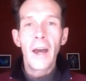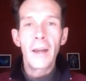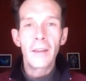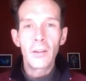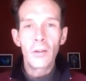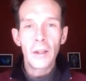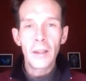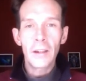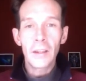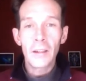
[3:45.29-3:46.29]
and you can
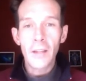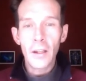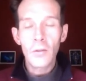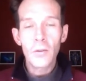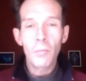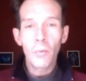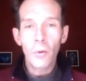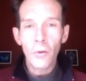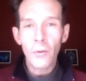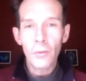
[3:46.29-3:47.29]
then continue to
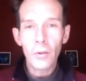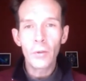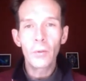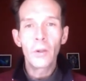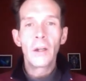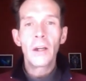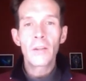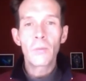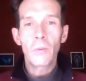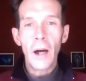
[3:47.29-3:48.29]
pull through
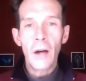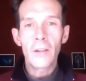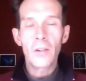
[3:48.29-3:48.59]
as well.